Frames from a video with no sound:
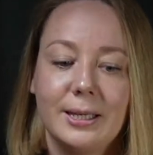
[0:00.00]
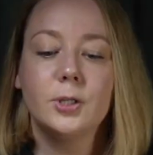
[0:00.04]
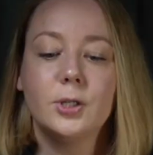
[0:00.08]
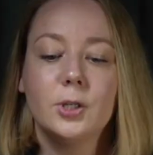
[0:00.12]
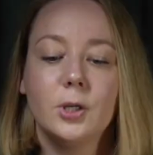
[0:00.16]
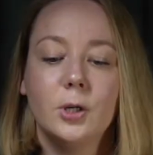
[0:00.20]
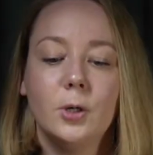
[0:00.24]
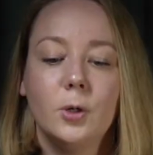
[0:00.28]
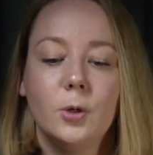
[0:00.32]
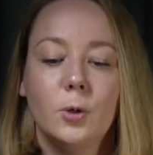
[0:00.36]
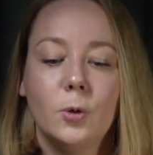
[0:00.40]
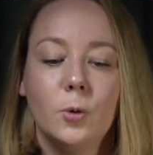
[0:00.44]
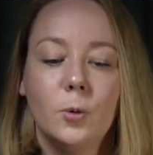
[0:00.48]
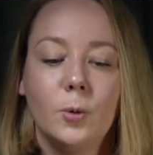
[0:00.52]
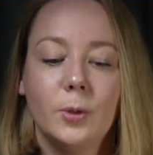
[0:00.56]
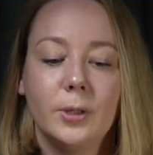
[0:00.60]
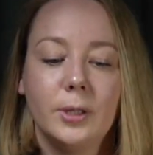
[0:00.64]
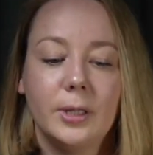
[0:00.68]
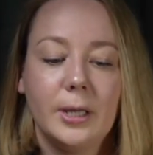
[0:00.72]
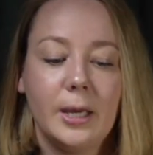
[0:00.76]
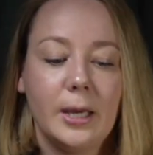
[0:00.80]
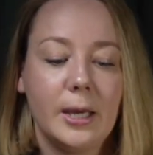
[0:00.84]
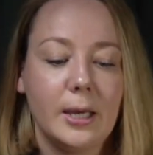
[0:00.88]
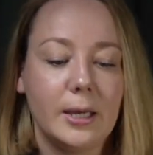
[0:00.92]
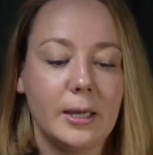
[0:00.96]
So
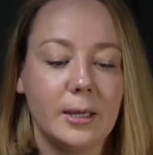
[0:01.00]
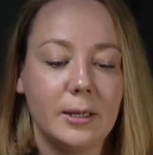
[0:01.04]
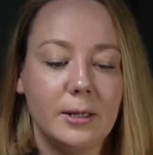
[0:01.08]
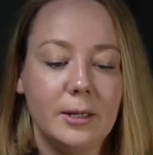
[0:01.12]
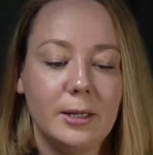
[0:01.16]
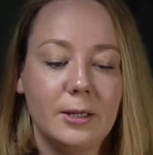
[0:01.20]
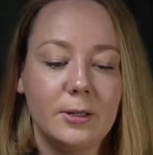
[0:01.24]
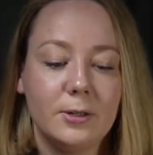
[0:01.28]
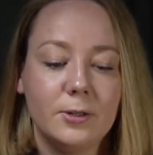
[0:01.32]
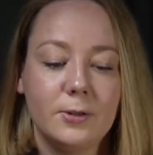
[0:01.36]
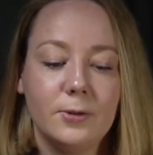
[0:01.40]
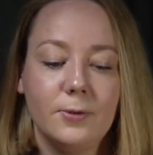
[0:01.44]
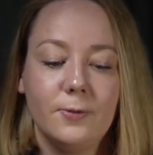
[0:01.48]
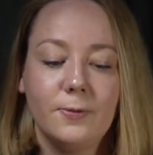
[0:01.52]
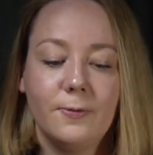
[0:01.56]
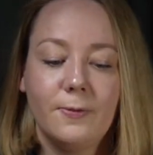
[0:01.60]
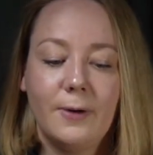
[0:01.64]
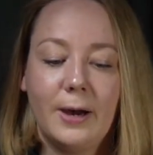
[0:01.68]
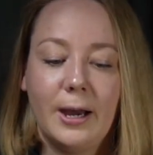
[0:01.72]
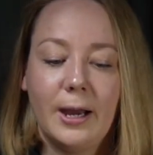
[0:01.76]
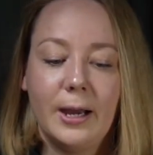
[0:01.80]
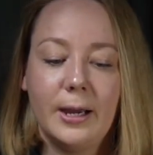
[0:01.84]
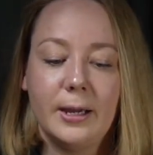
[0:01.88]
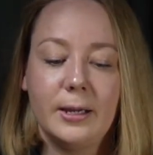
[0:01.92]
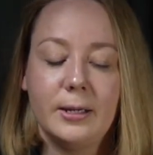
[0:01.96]
they need to
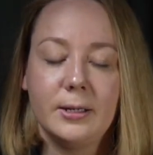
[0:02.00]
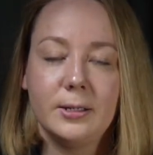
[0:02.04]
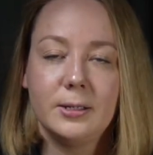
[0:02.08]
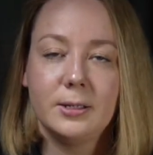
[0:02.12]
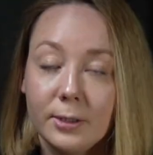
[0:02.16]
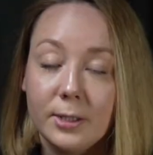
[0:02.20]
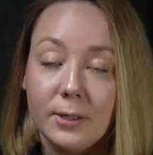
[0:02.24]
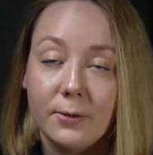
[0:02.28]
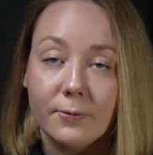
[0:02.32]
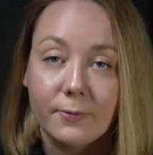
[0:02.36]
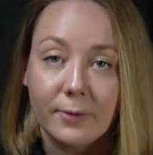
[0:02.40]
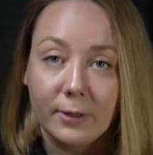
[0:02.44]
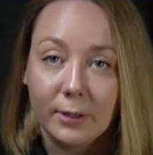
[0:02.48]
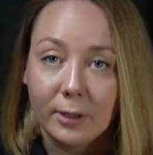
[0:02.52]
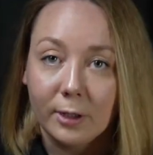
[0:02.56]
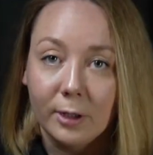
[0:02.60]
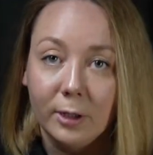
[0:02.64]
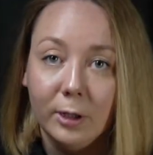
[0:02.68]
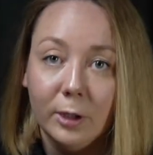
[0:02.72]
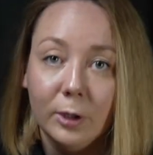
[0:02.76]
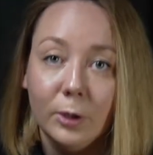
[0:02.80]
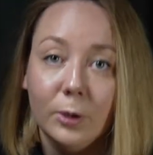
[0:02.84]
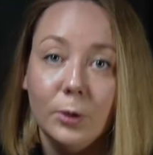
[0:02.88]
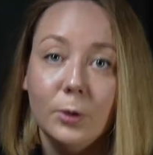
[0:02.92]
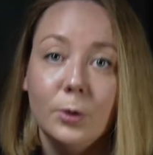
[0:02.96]
find different
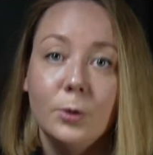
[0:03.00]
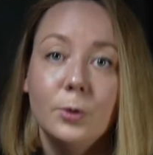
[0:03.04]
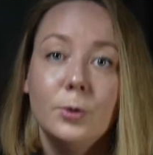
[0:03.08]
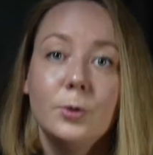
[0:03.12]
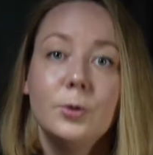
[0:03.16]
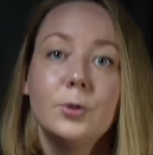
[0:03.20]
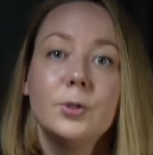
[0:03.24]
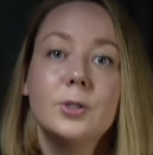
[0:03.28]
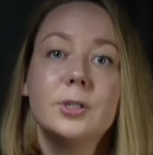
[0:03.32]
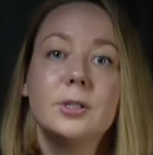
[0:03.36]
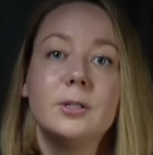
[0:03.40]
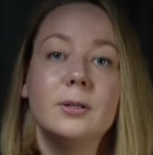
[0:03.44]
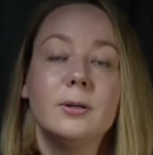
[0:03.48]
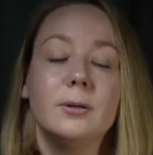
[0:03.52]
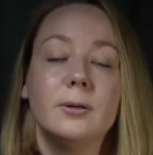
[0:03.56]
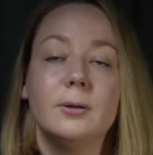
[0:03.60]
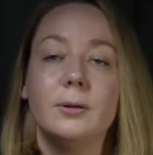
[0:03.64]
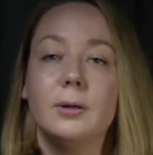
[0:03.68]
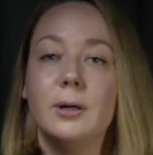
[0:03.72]
clues,